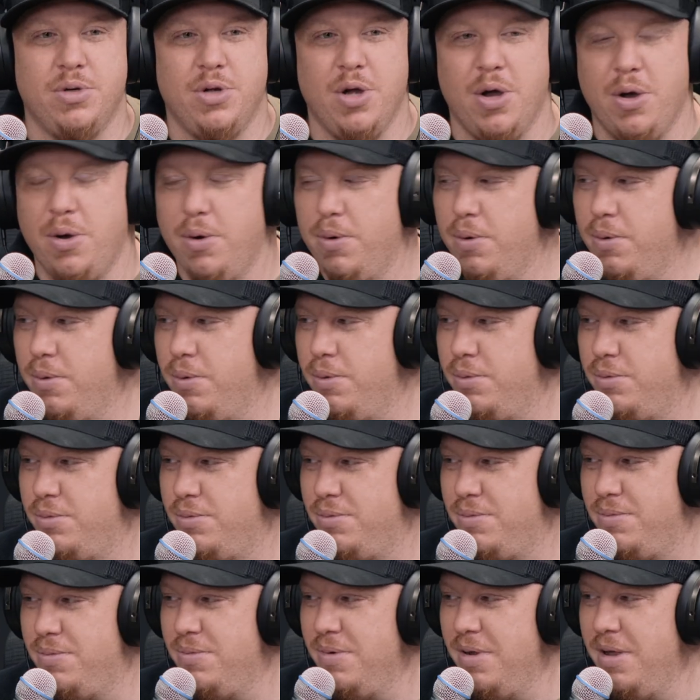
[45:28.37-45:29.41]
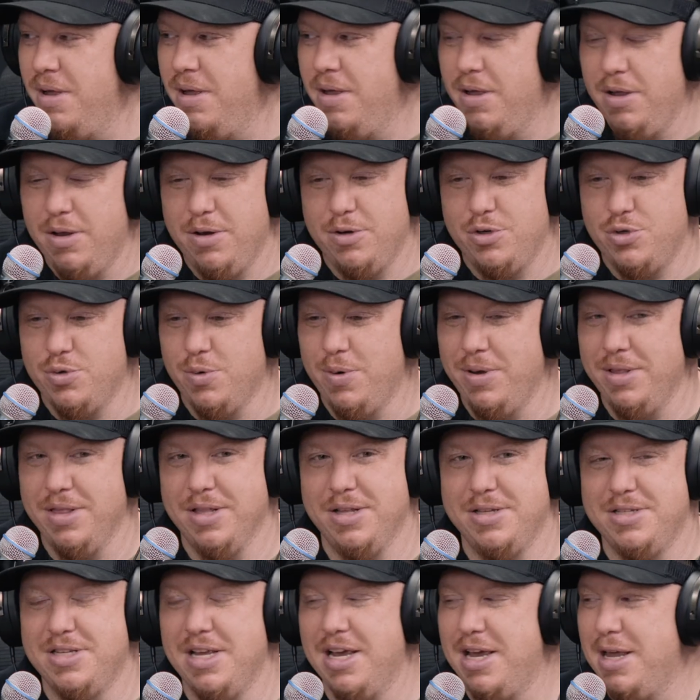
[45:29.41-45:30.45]
Go join the
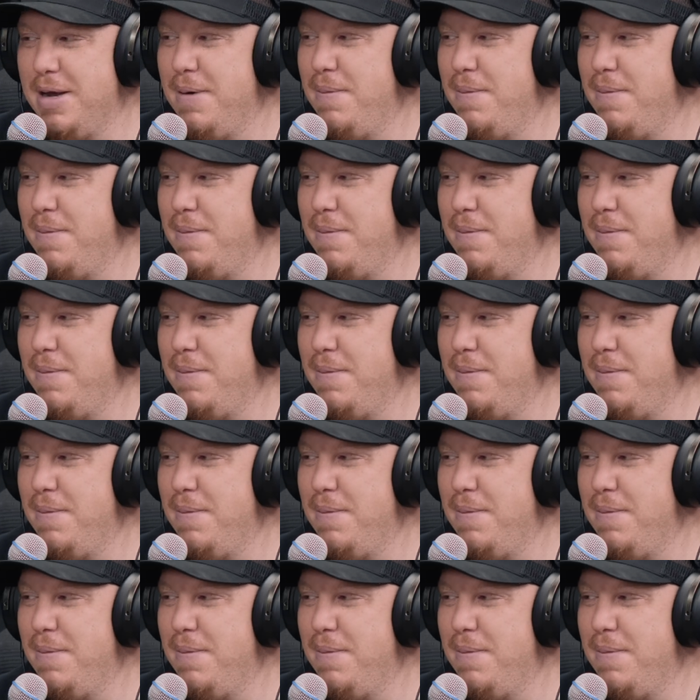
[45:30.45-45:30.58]
Second